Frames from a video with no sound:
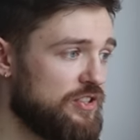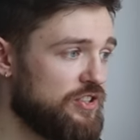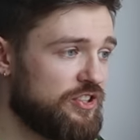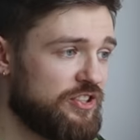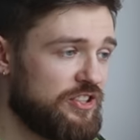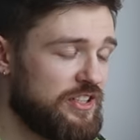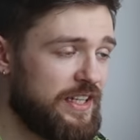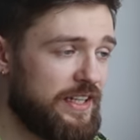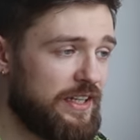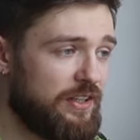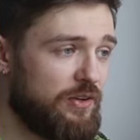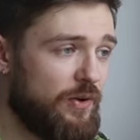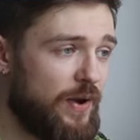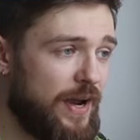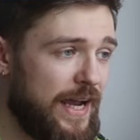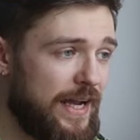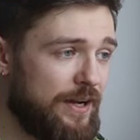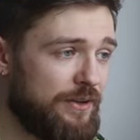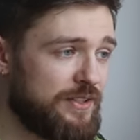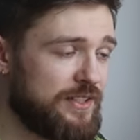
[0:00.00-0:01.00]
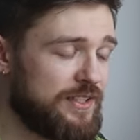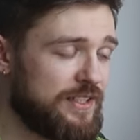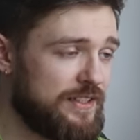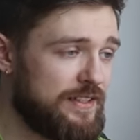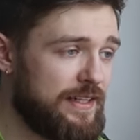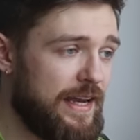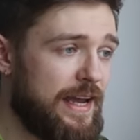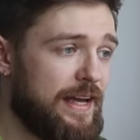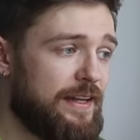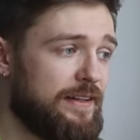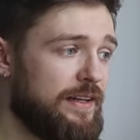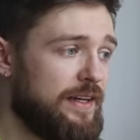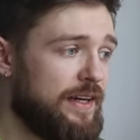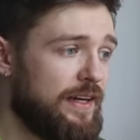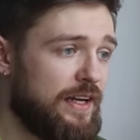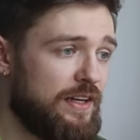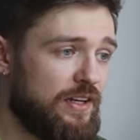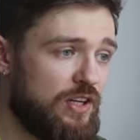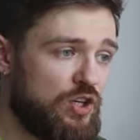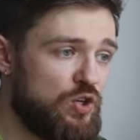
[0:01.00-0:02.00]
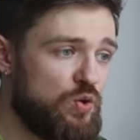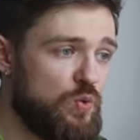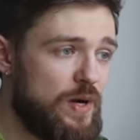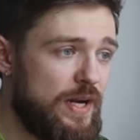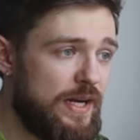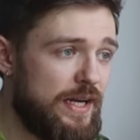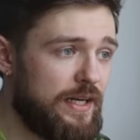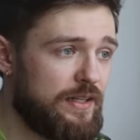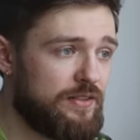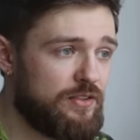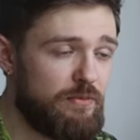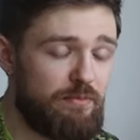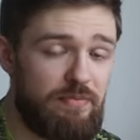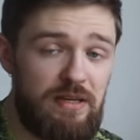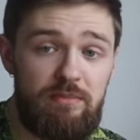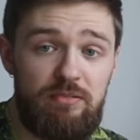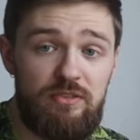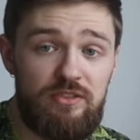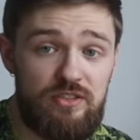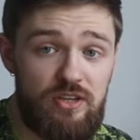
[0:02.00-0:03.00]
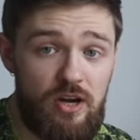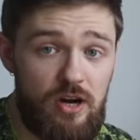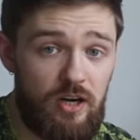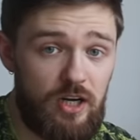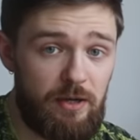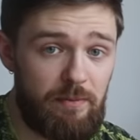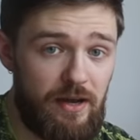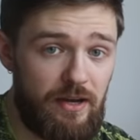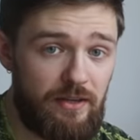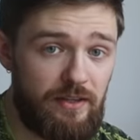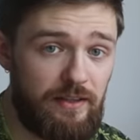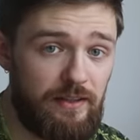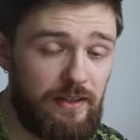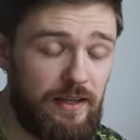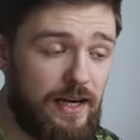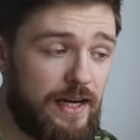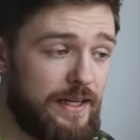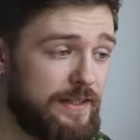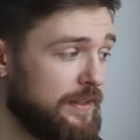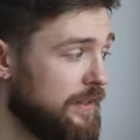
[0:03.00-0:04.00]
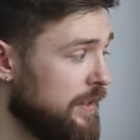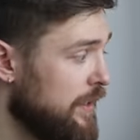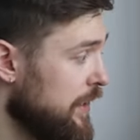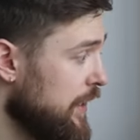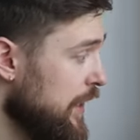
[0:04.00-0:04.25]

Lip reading: is just like, you know, outstanding and quick, so people talk about it a lot.